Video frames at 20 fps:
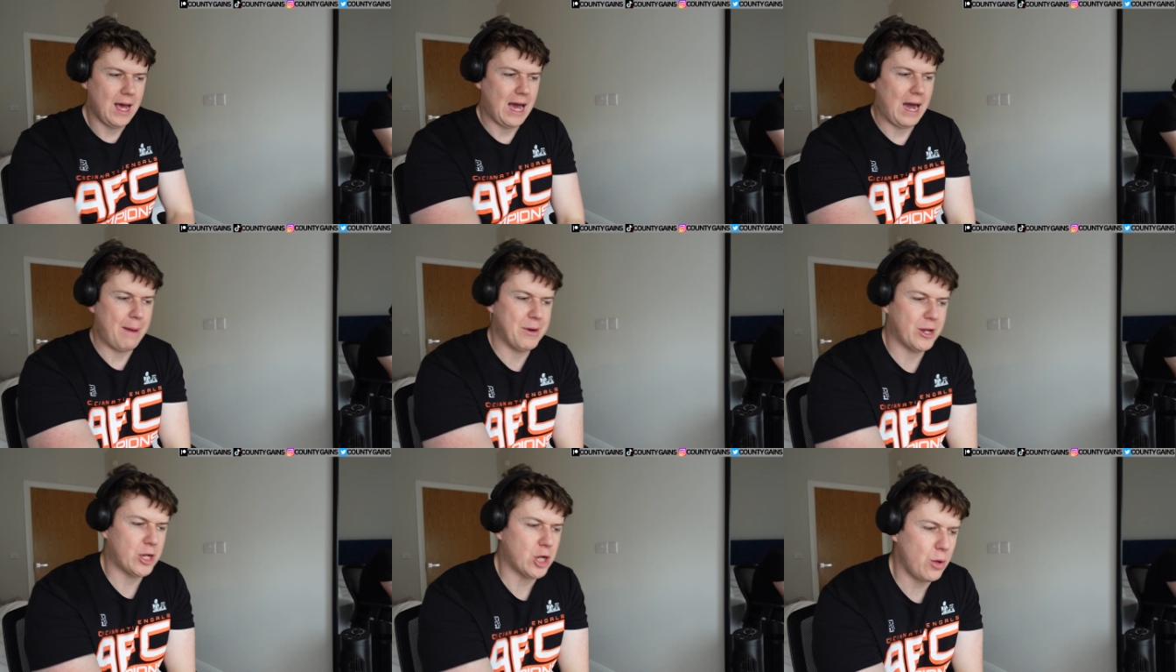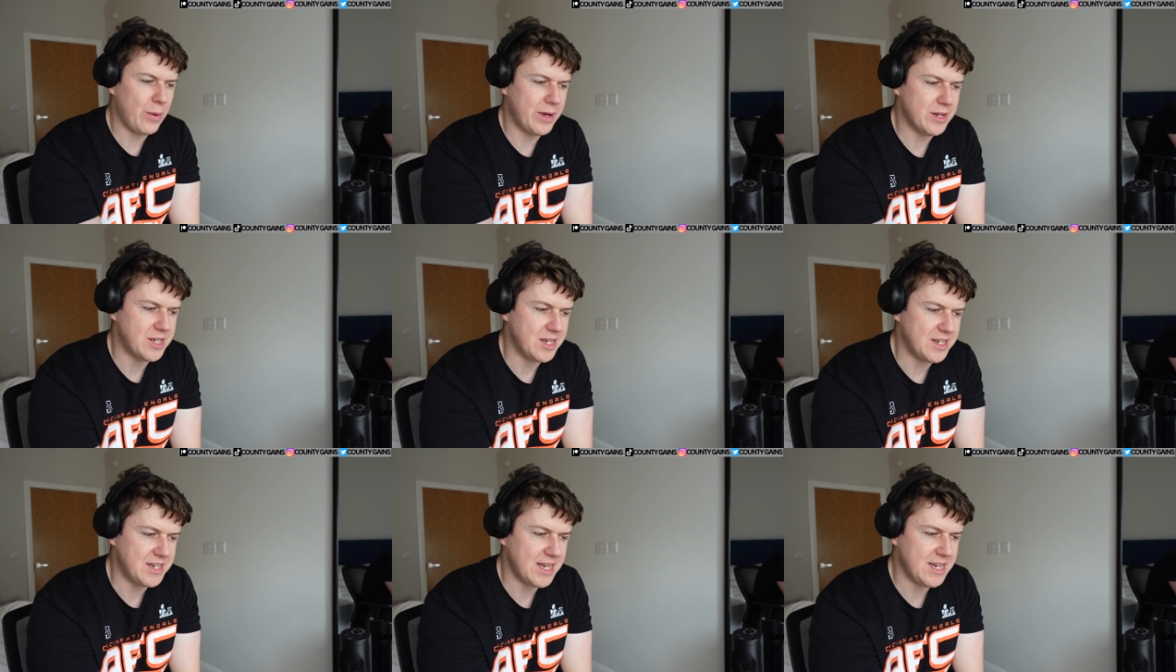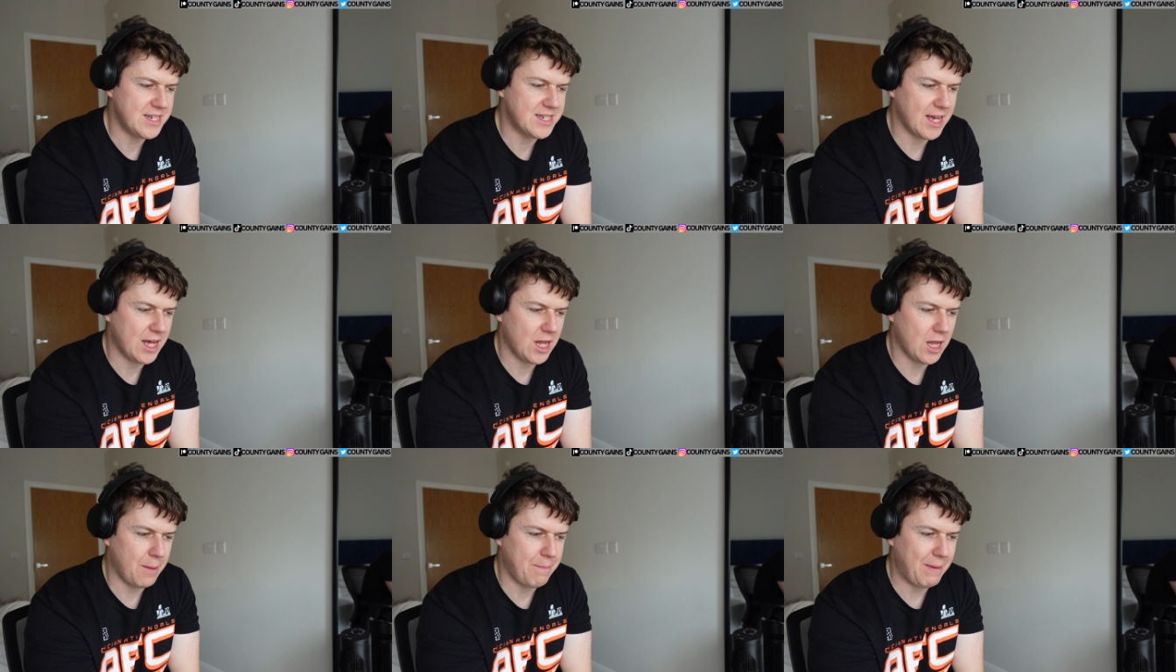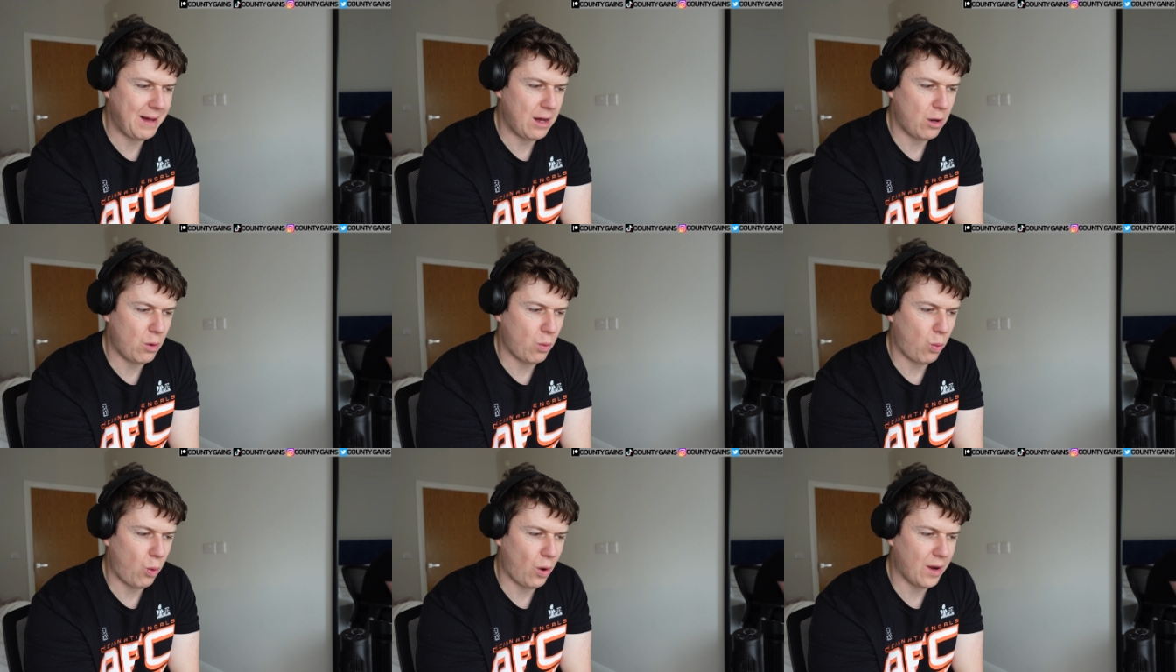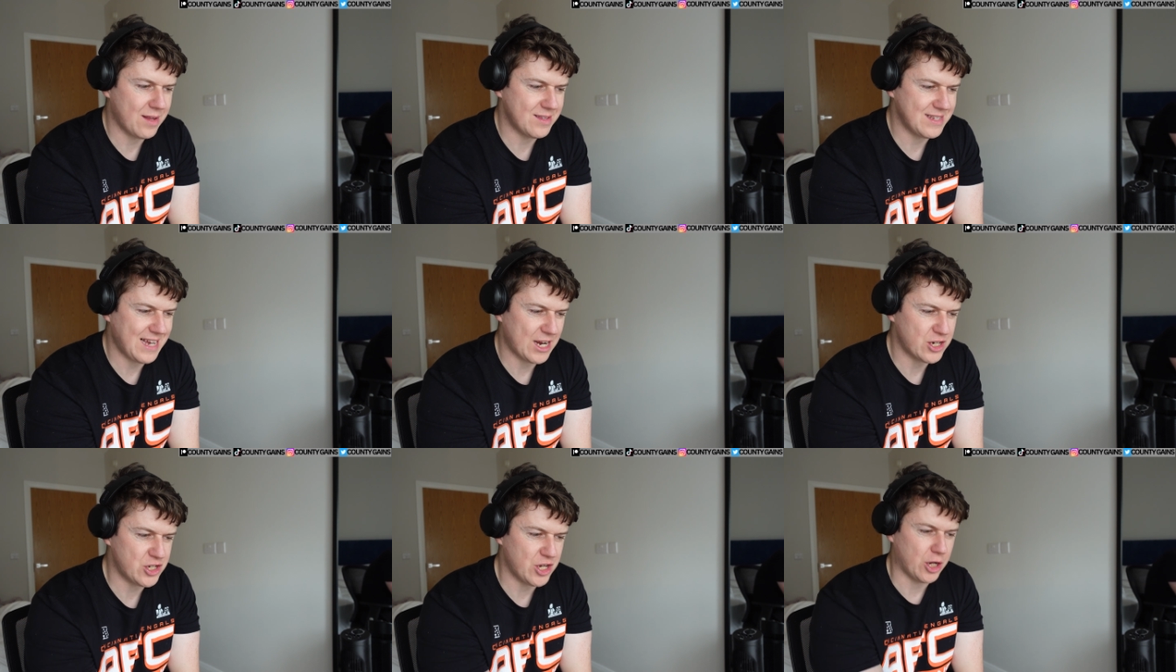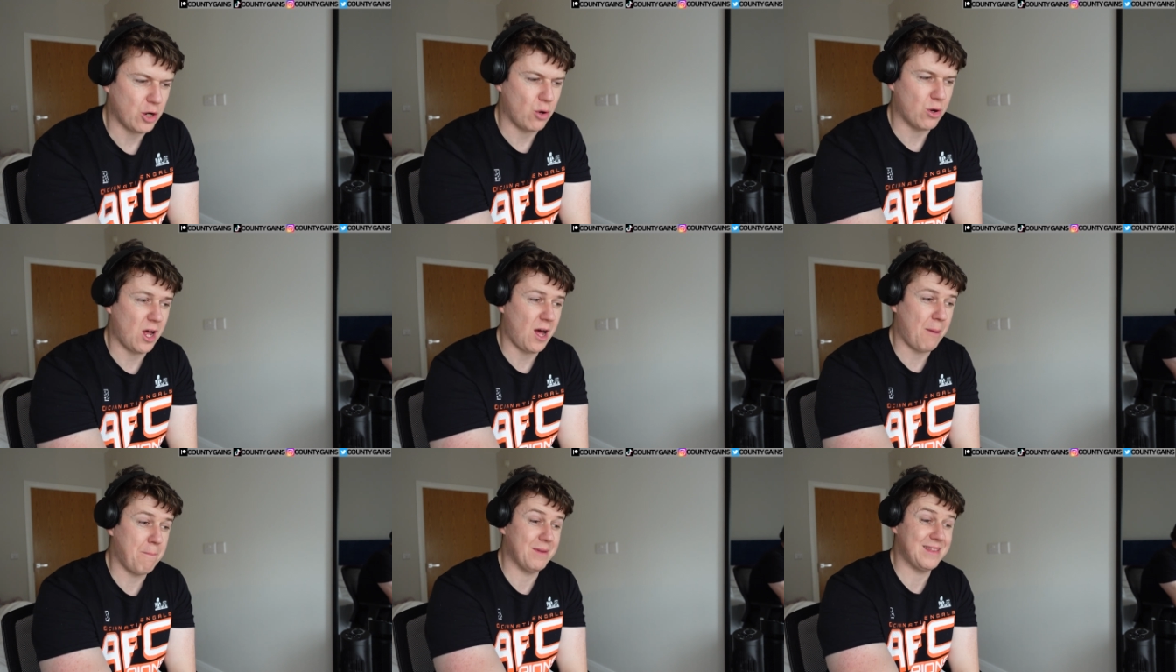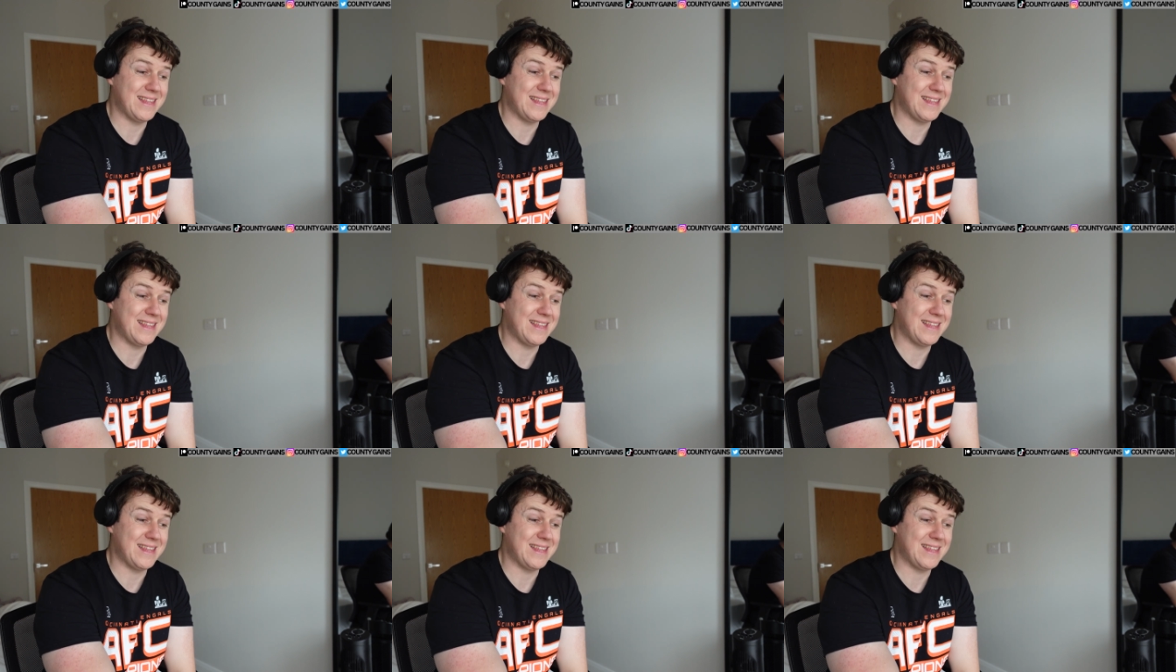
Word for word: I'm going to go into detail about what is actually going on.